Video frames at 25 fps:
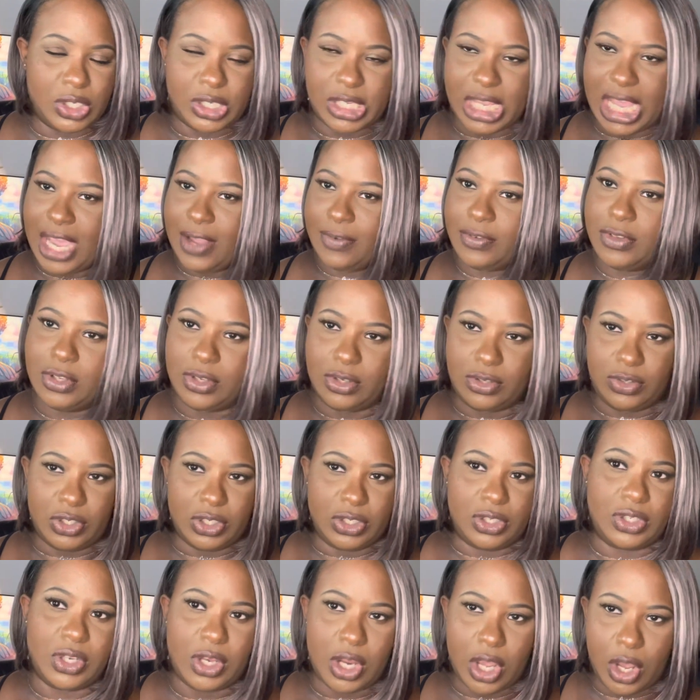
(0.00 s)
have to
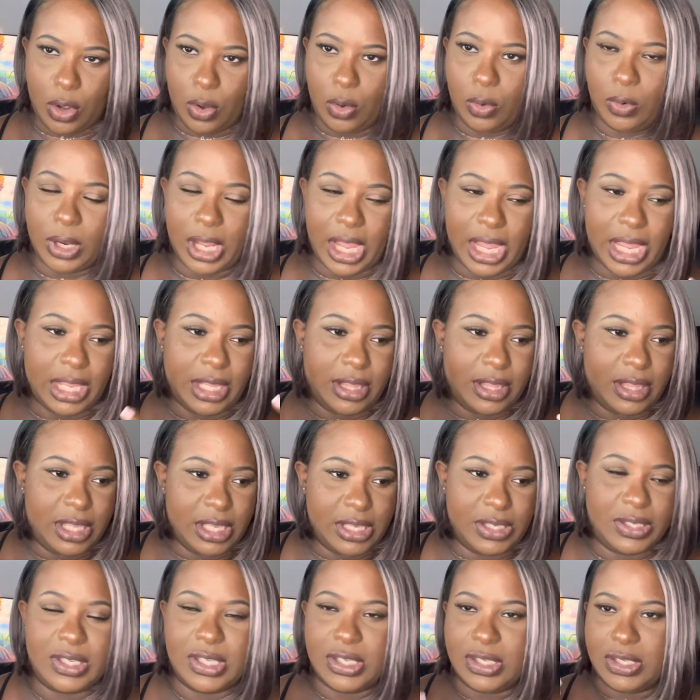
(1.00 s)
just know like
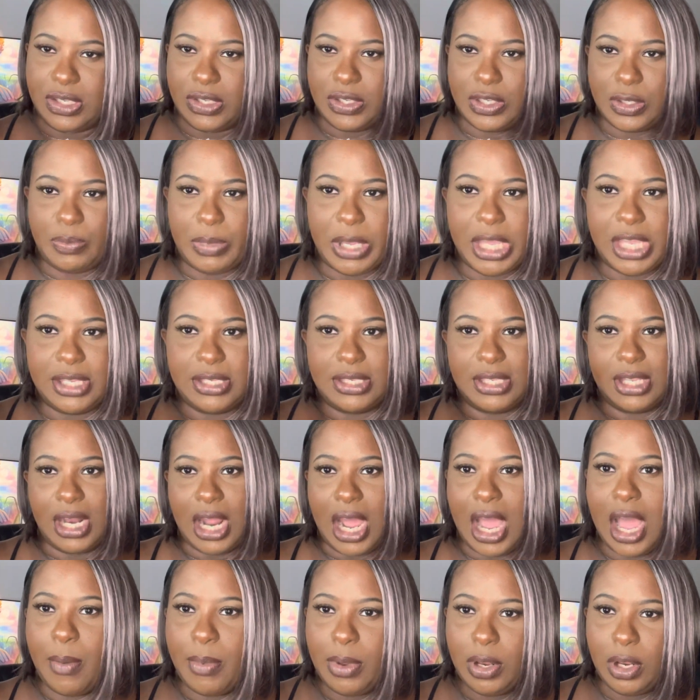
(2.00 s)
this is the space that
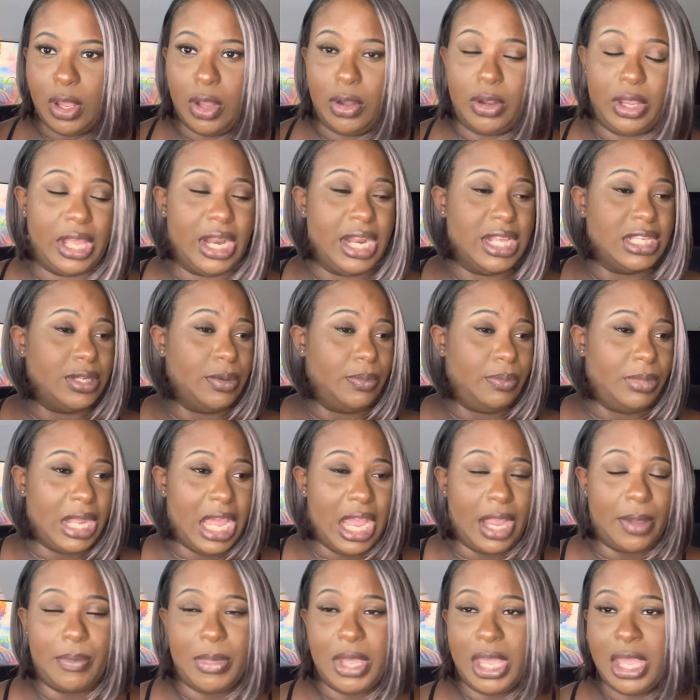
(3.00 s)
I belong in. As a
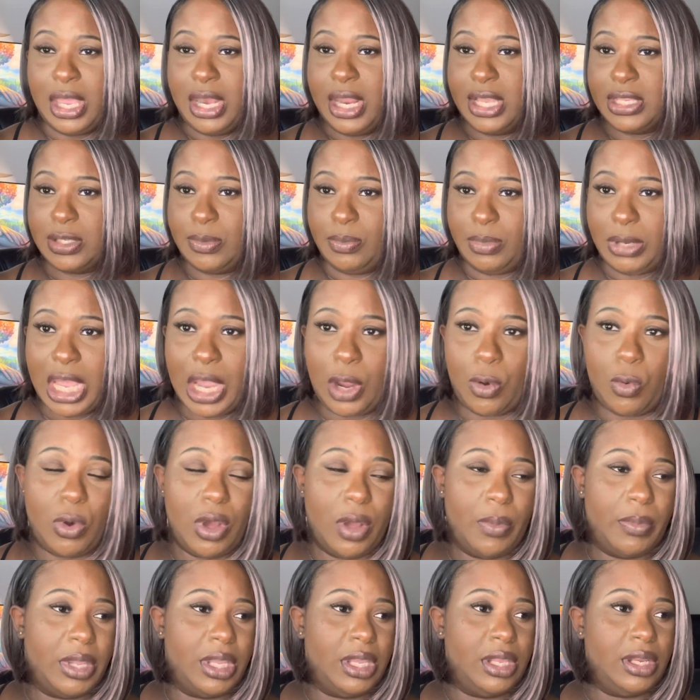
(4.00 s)
Black man, as a Black
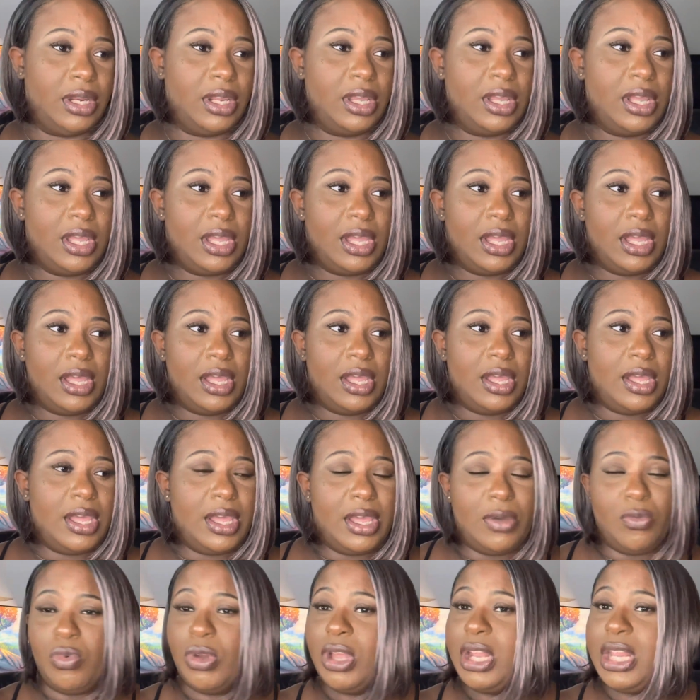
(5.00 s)
woman,
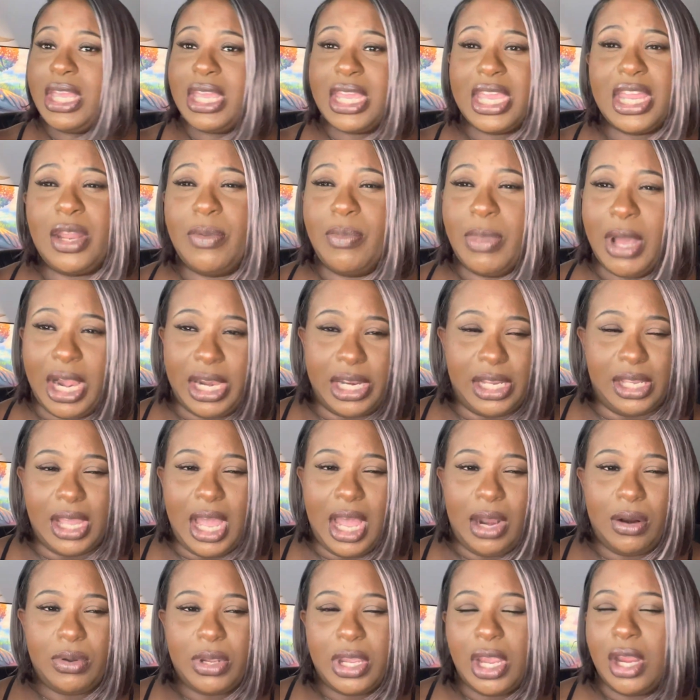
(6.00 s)
really anybody. I
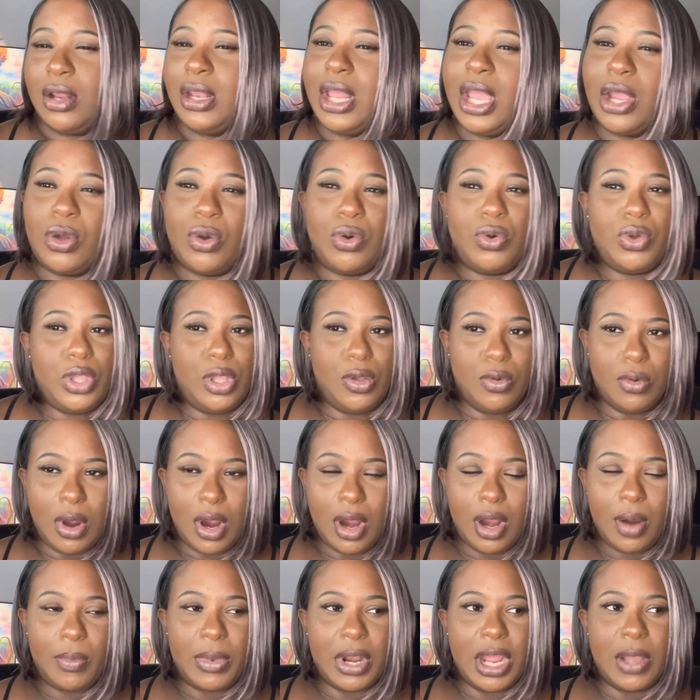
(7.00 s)
don't care like who you
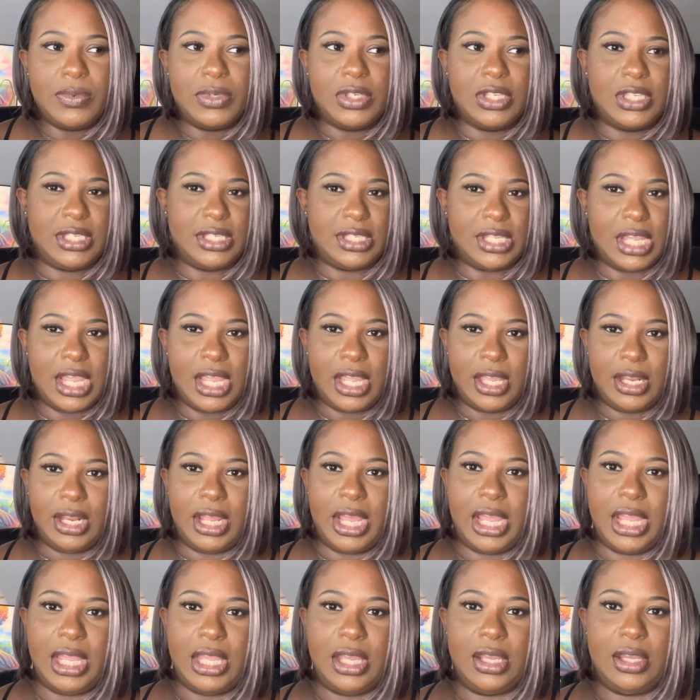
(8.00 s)
are, but I'm just saying
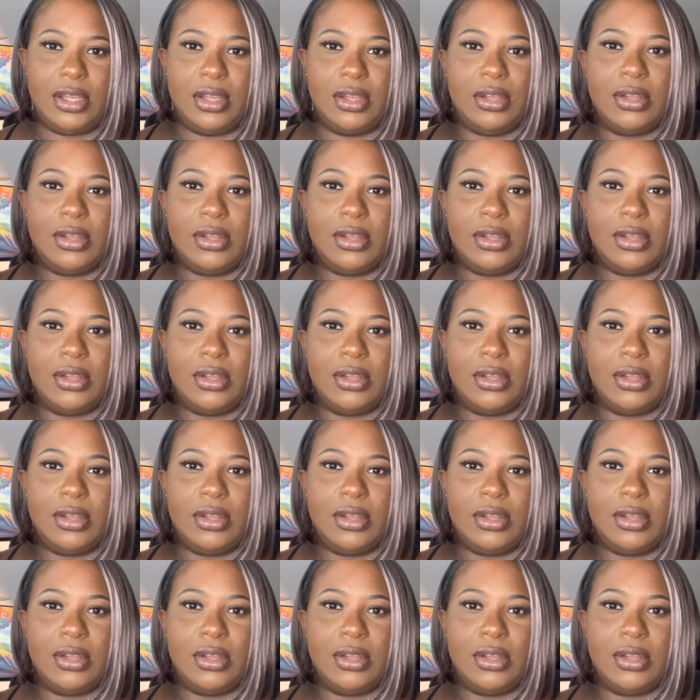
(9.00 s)
like,